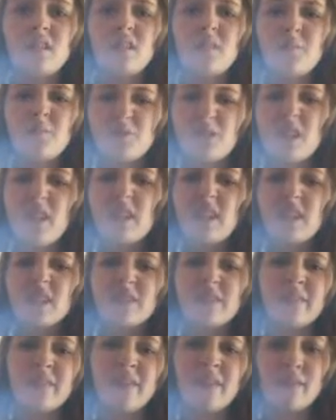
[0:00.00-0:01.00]
I'm sorry
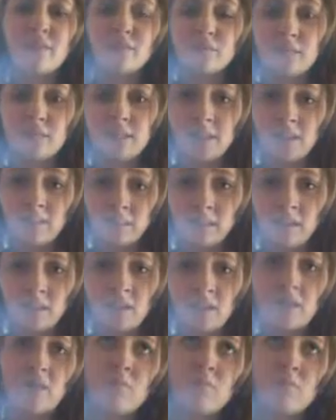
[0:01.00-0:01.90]
this video is really weird.